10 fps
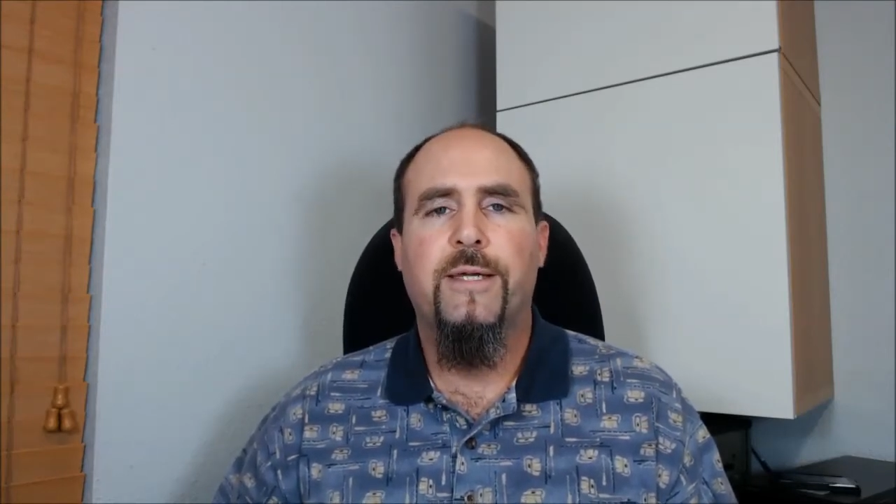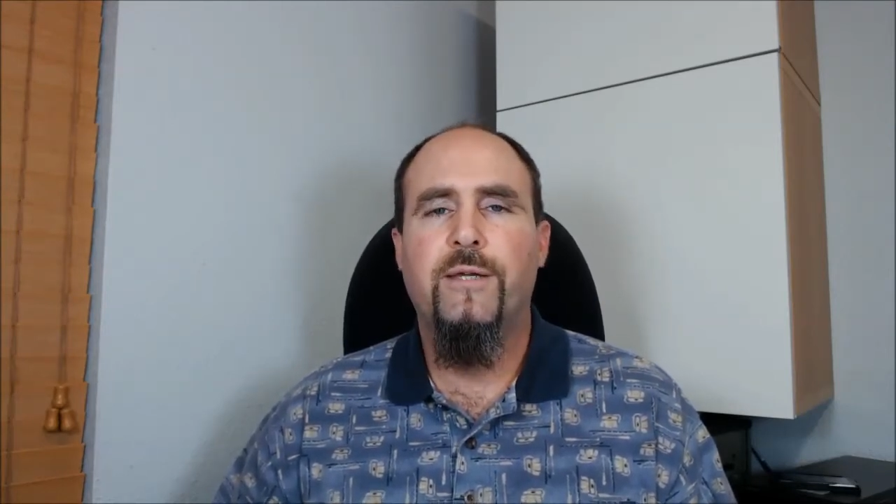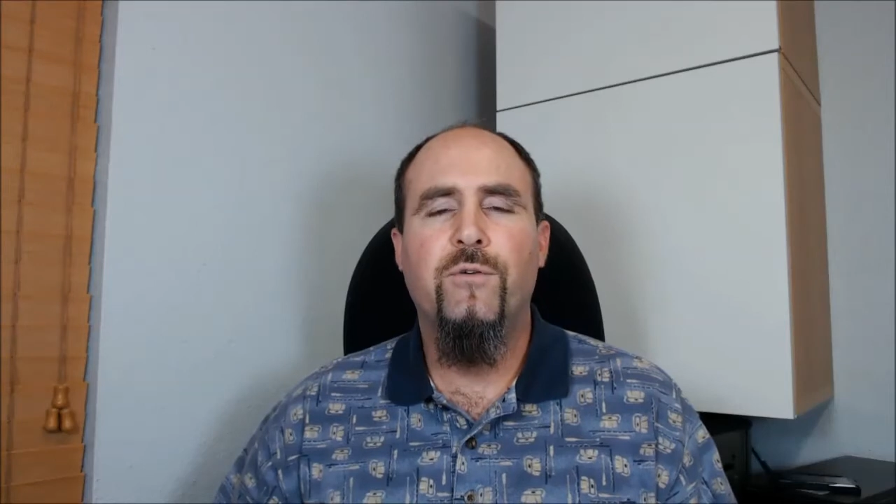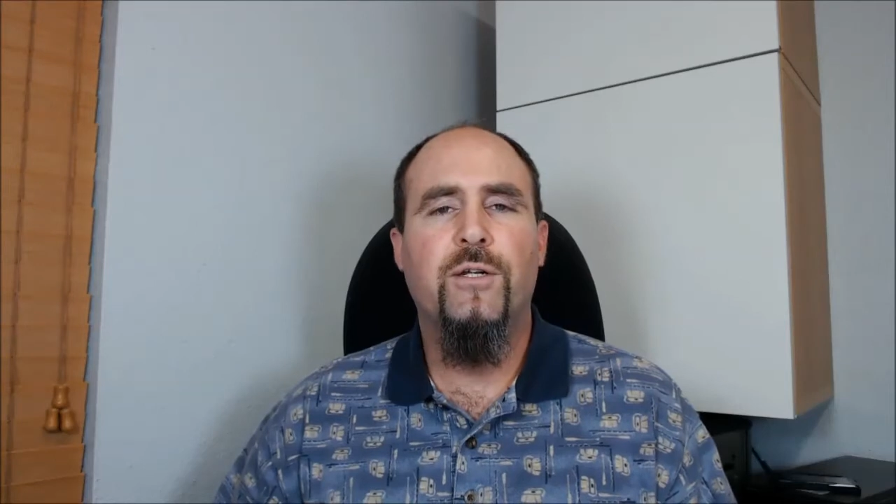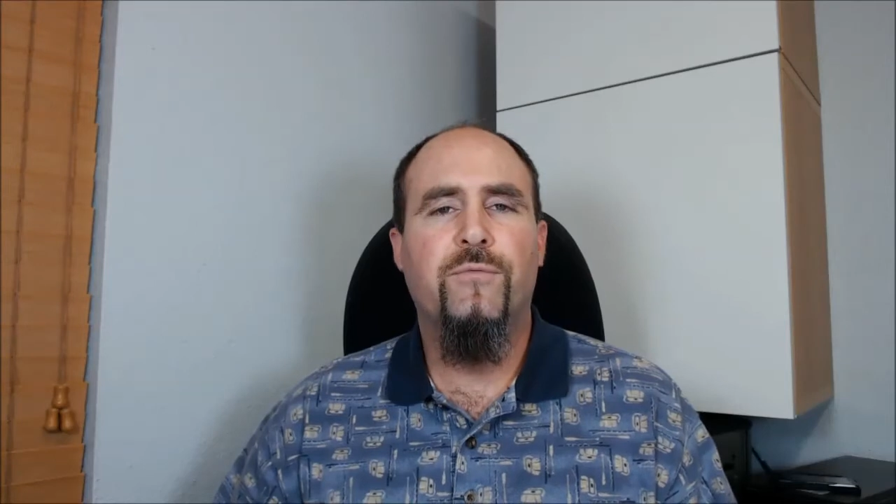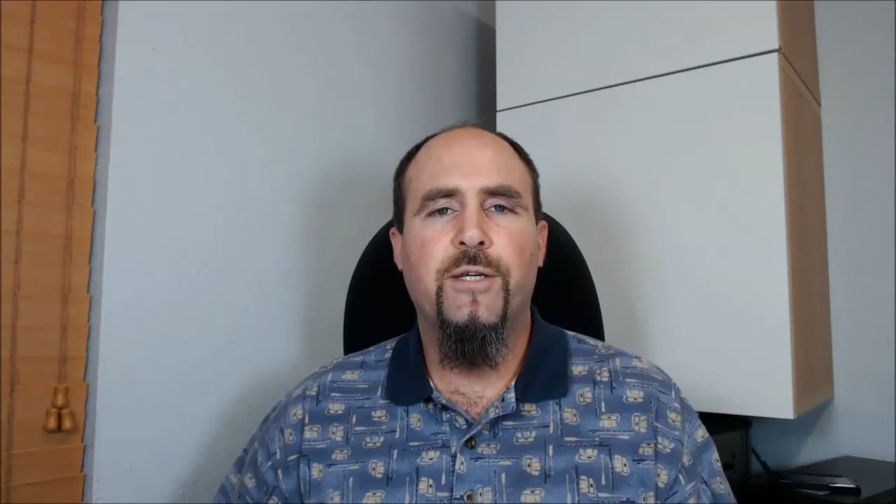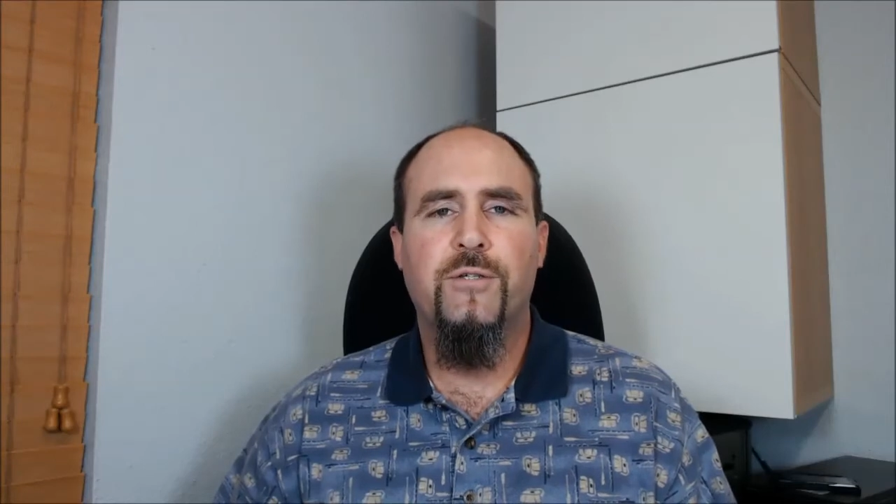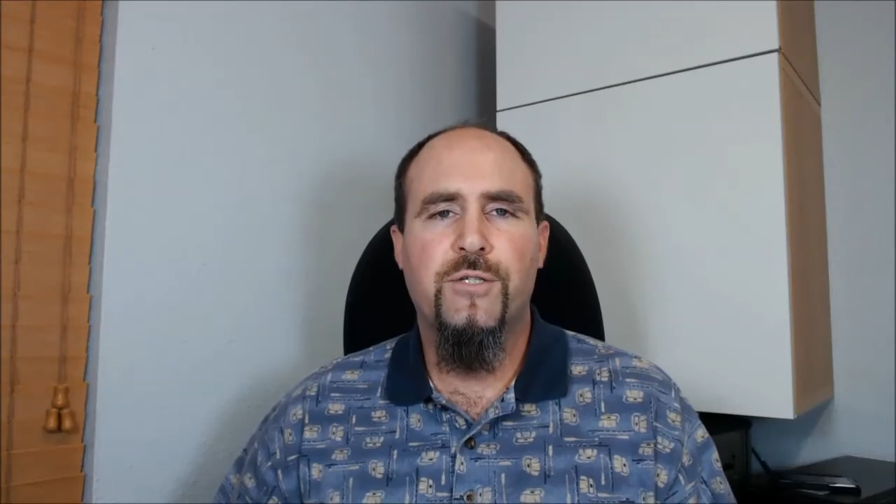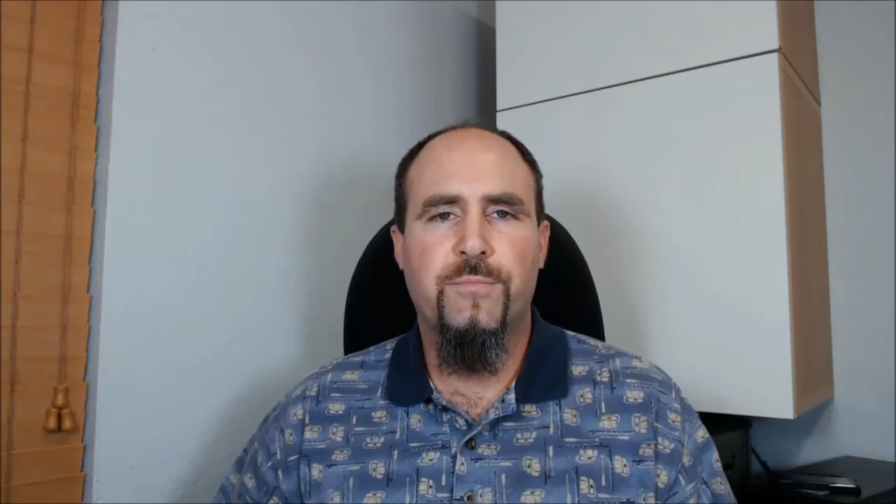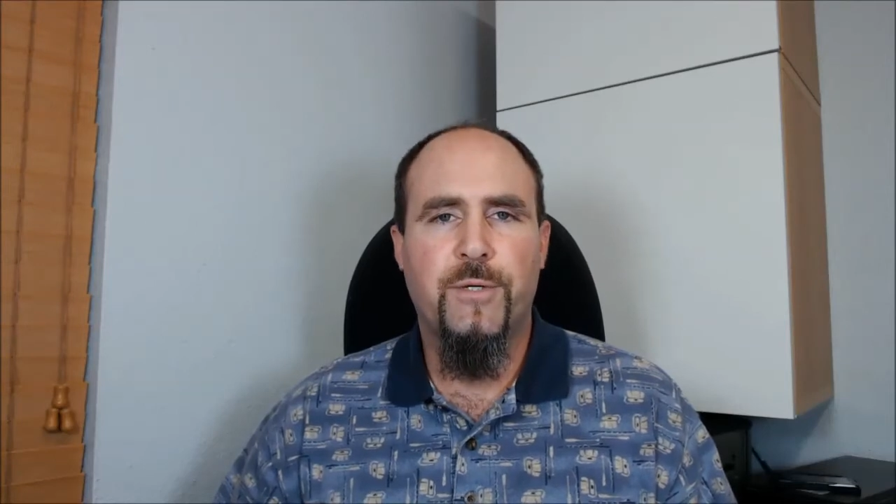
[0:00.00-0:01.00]
Even if they
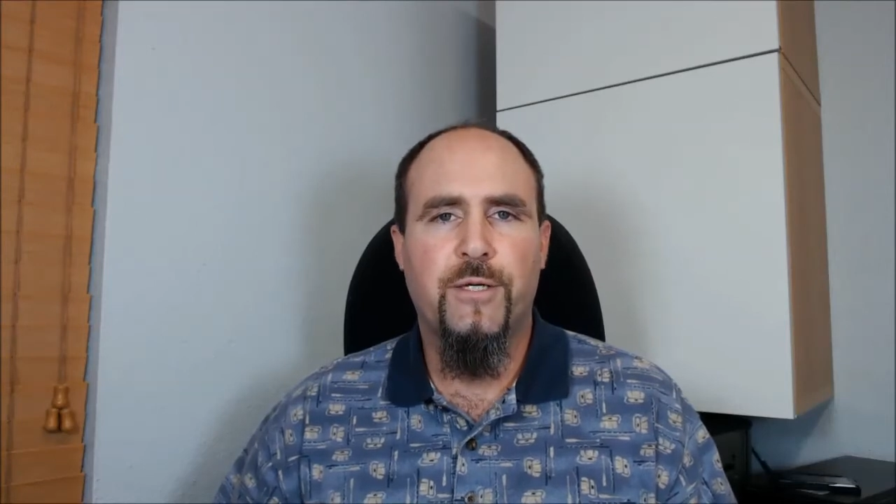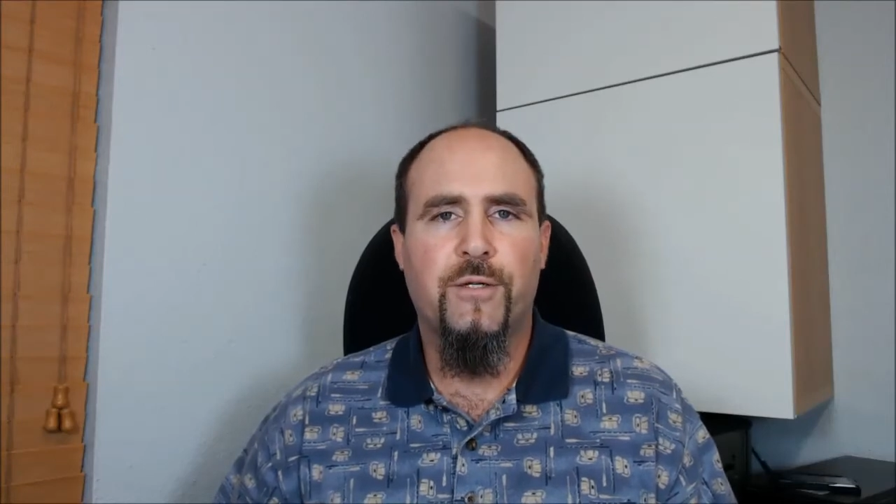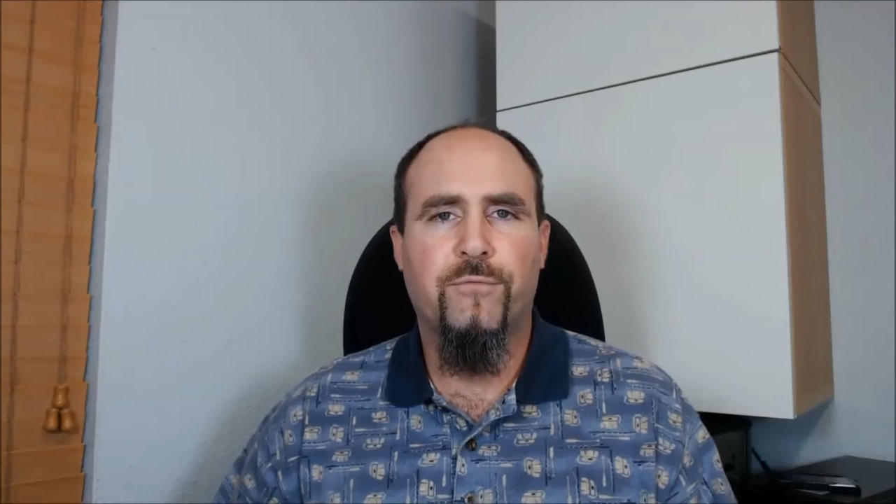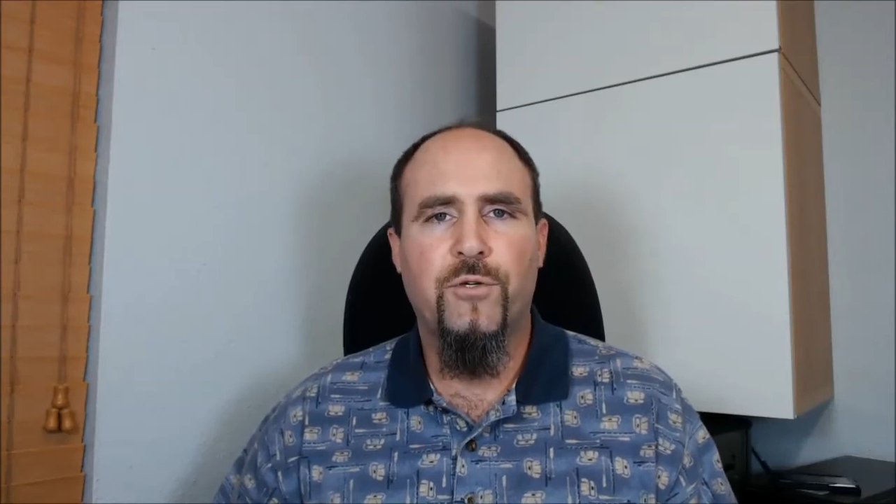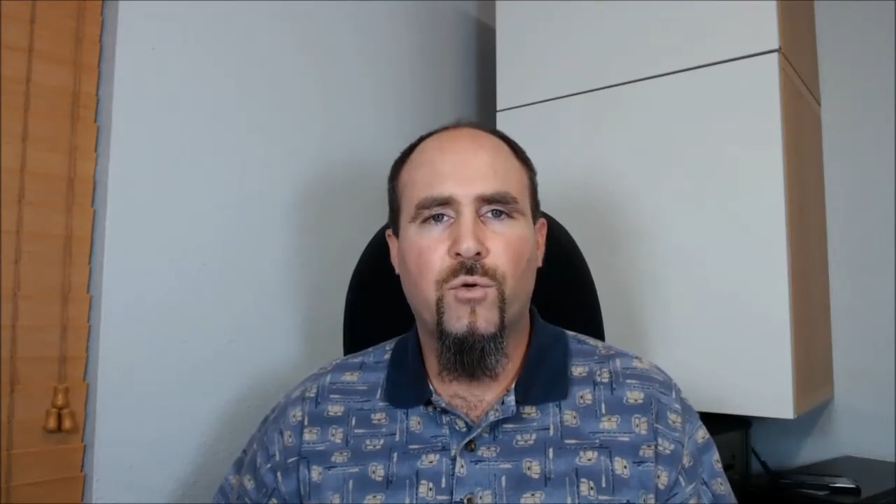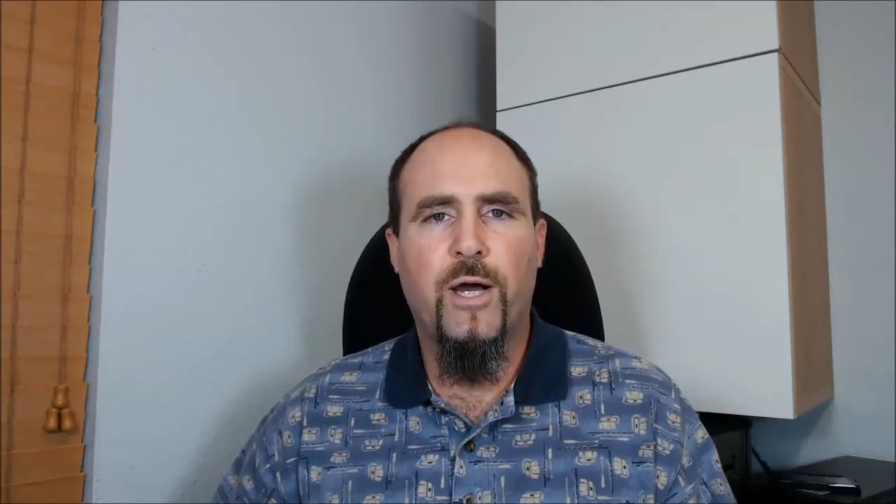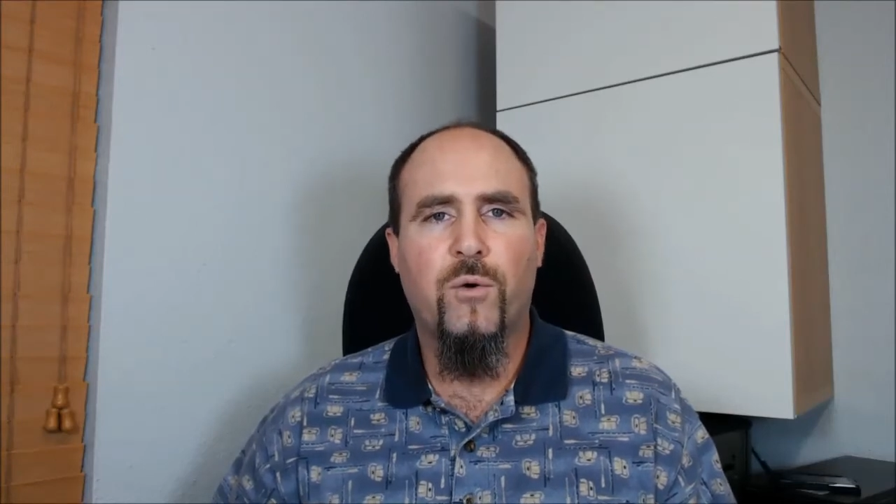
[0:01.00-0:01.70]
just spend a few